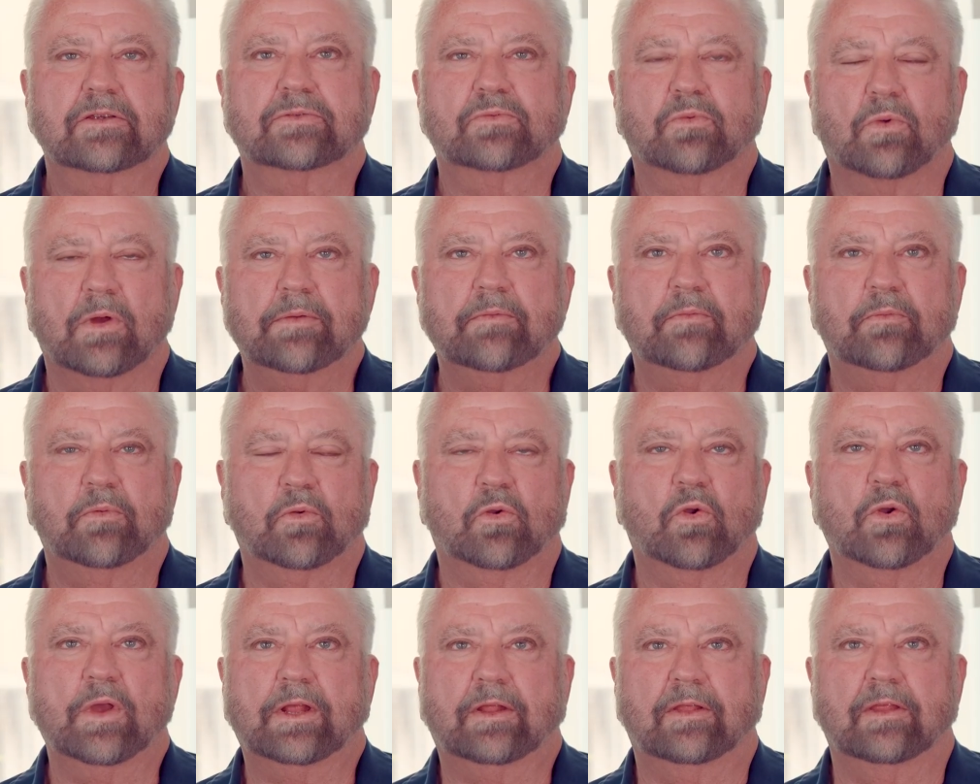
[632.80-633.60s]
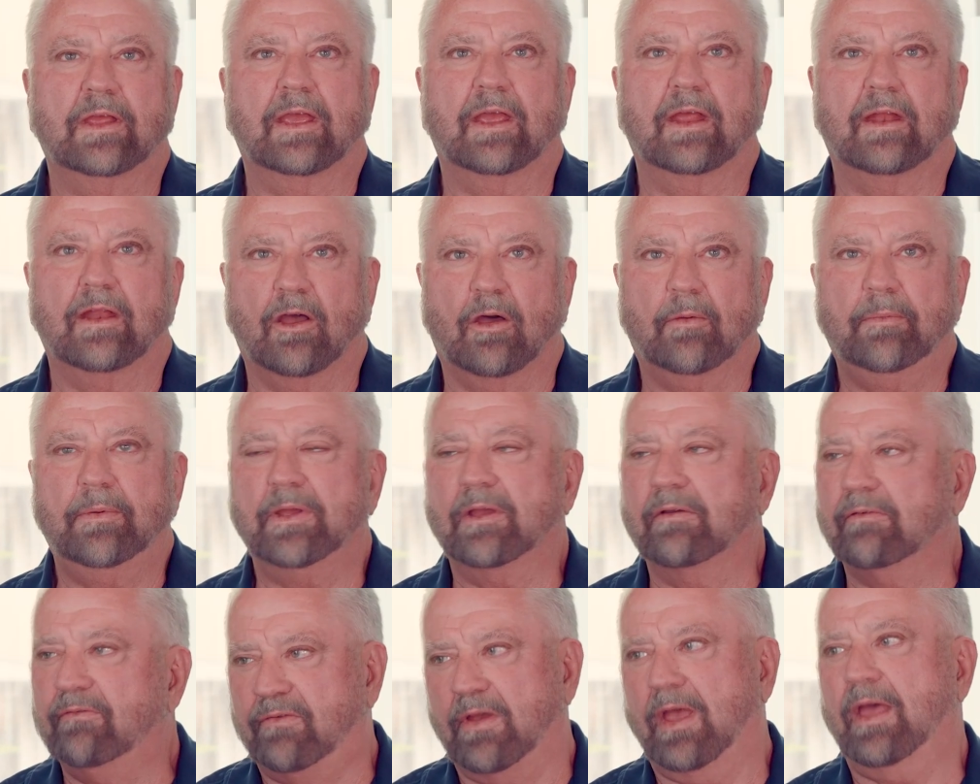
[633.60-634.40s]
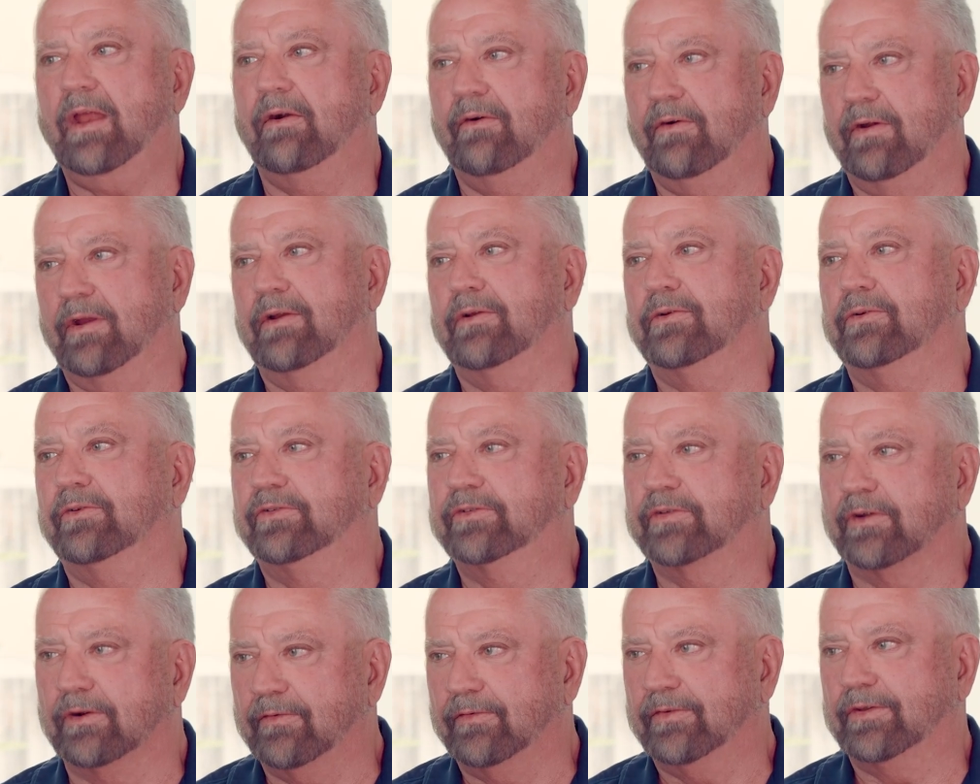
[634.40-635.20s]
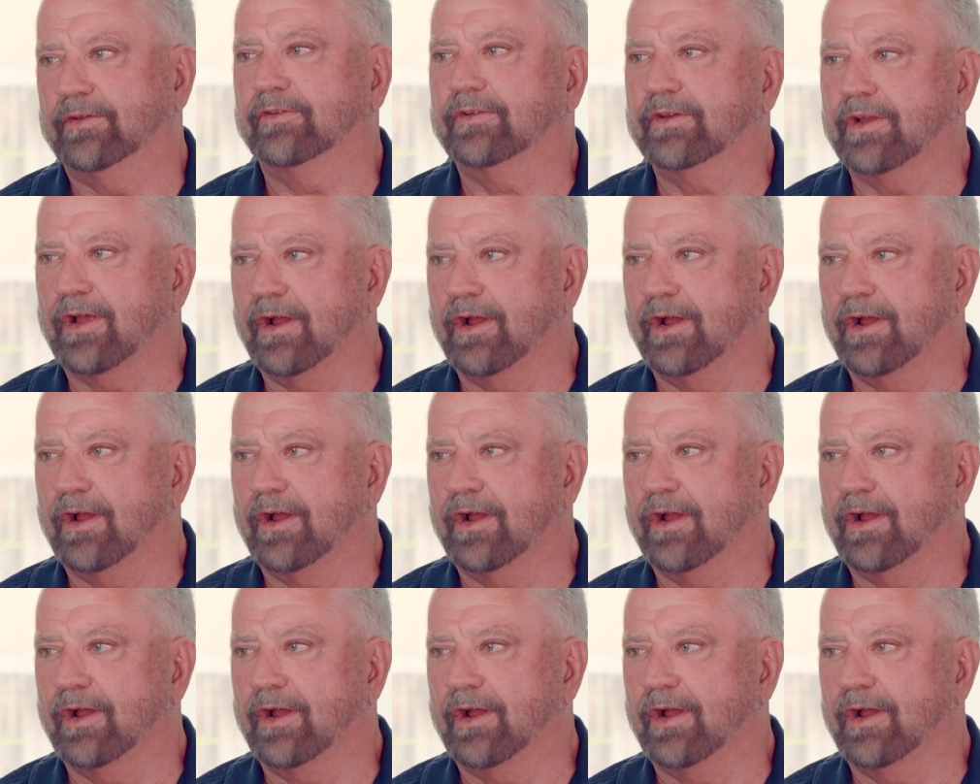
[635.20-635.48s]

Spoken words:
Just one quick thing, and helping a veteran who serves his